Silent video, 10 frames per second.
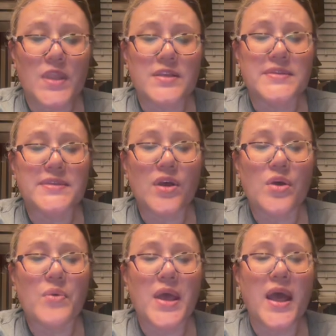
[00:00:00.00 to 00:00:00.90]

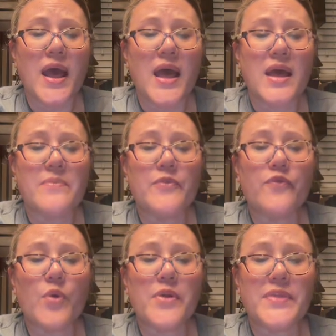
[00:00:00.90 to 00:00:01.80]
So
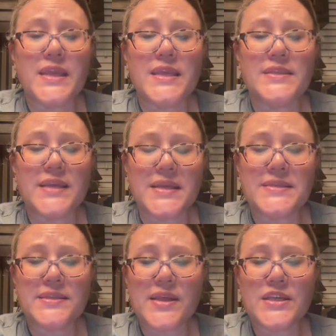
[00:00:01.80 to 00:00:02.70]
for the
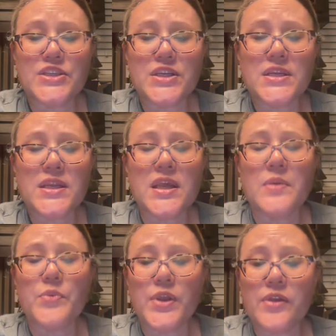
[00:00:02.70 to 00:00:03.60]
test selection,
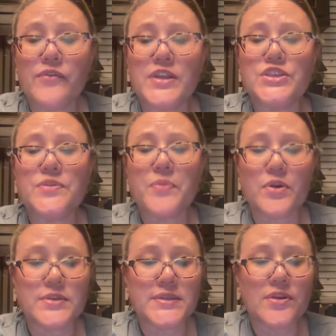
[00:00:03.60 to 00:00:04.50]
pre-intervention,
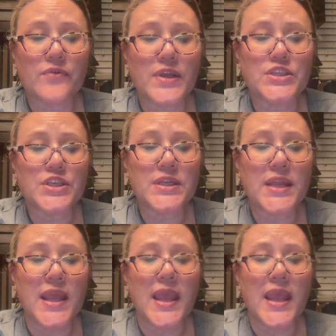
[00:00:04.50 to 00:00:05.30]
post-intervention,